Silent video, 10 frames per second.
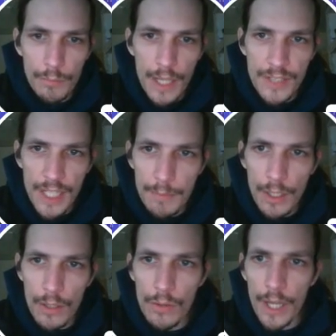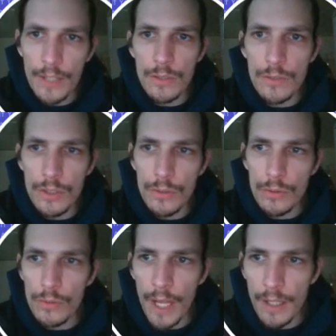my team though, and you
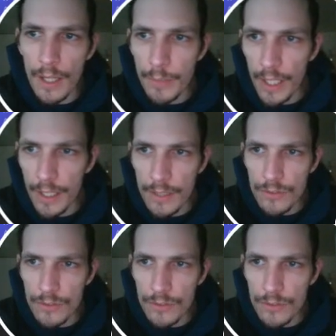do end up getting